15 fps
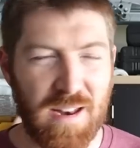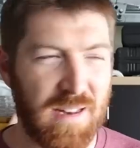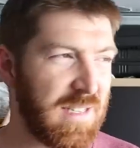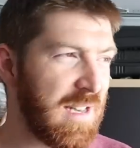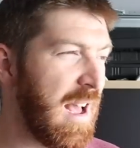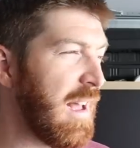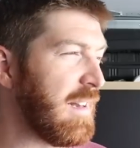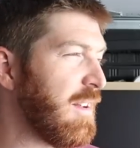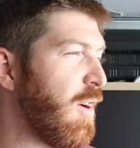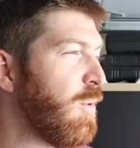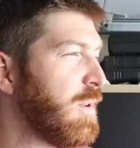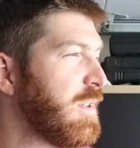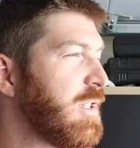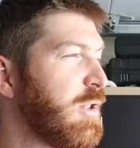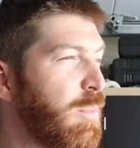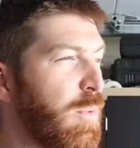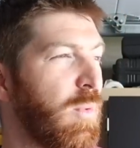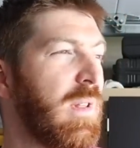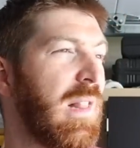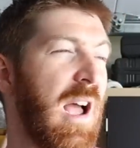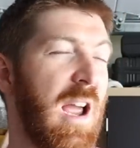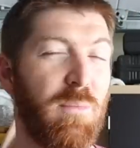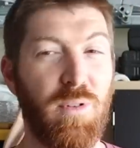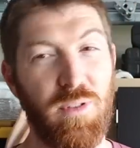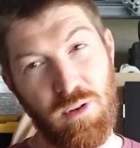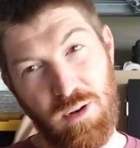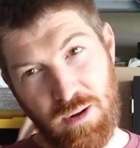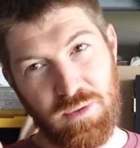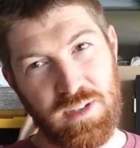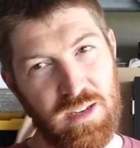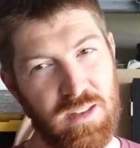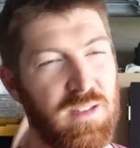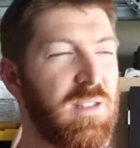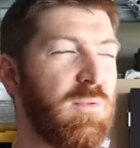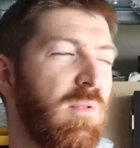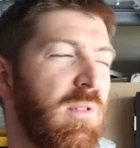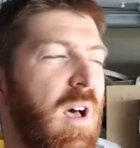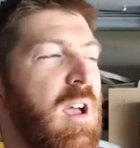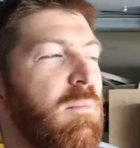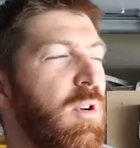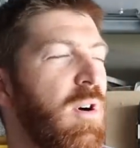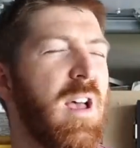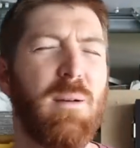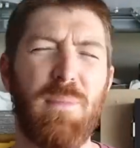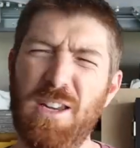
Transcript: and it's not always super reliable, though I would say this is reliable.